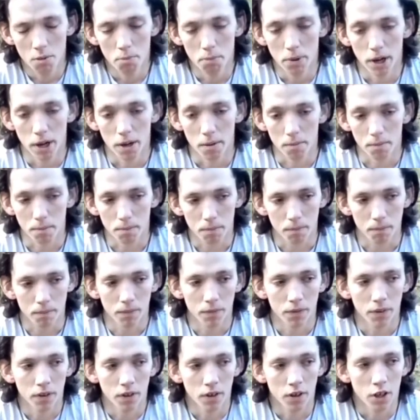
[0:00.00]
But
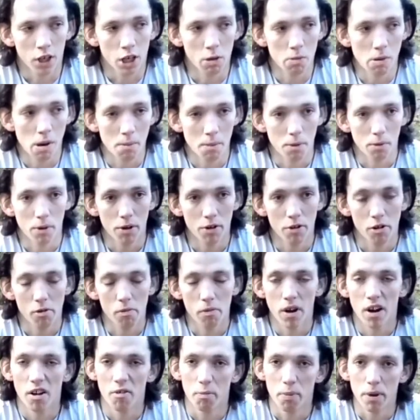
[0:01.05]
you might be wondering
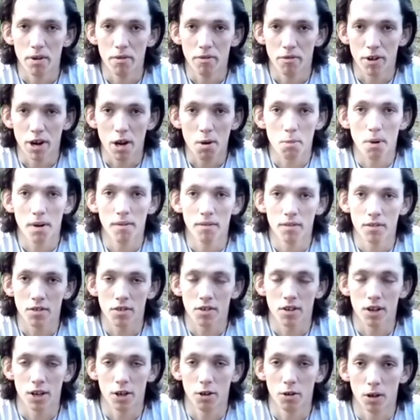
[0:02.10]
where I've been for 8
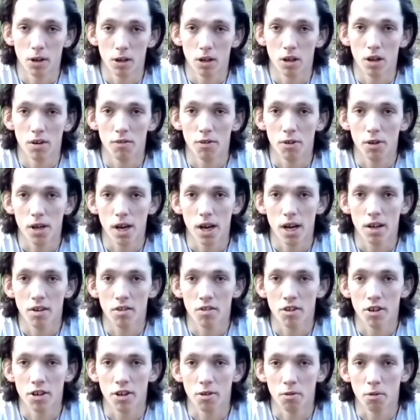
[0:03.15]
months. I know a lot of you guys
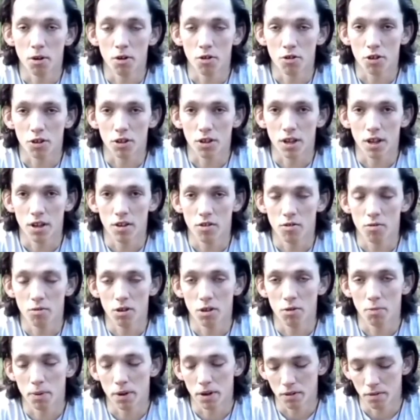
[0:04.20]
here watching this will
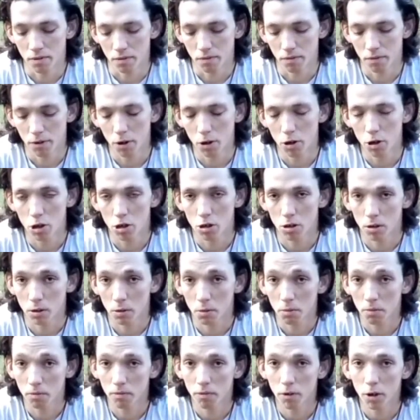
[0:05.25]
have been
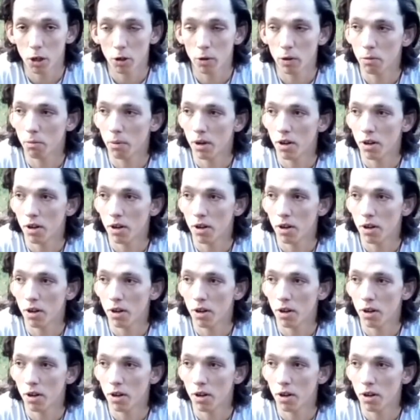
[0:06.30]
following